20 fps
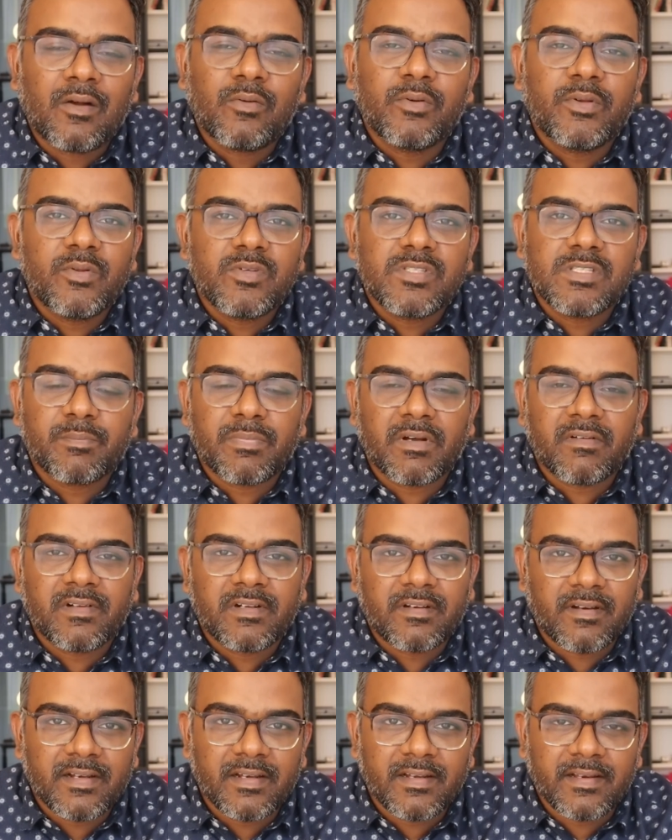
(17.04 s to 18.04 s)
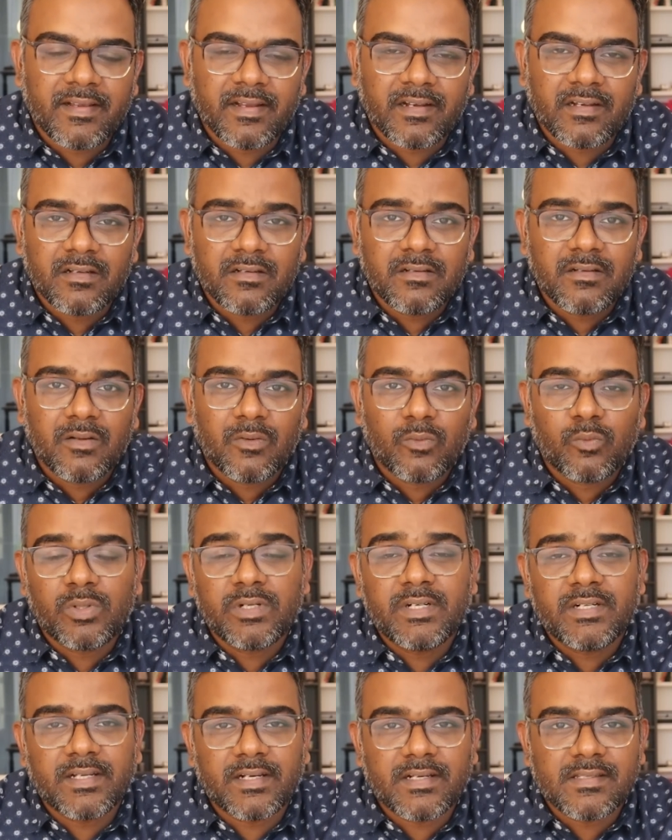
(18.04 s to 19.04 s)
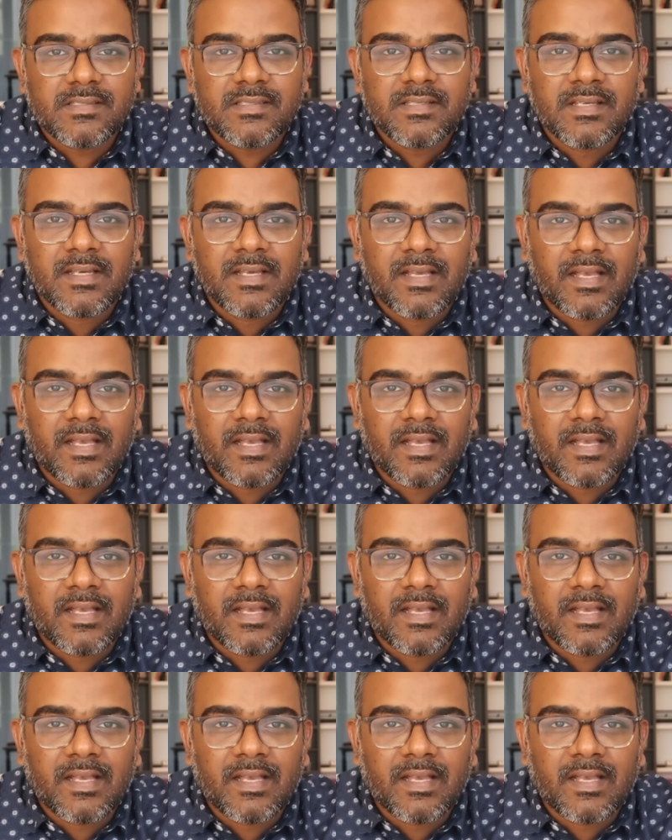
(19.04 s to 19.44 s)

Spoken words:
how to use the power trend indicator, what it does,